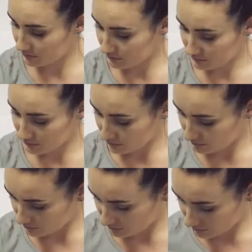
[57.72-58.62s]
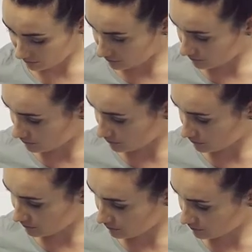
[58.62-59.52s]

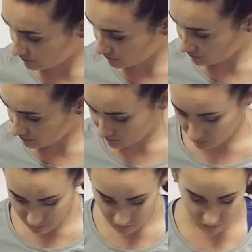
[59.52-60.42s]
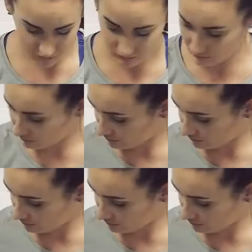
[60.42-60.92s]
No one is speaking in this clip.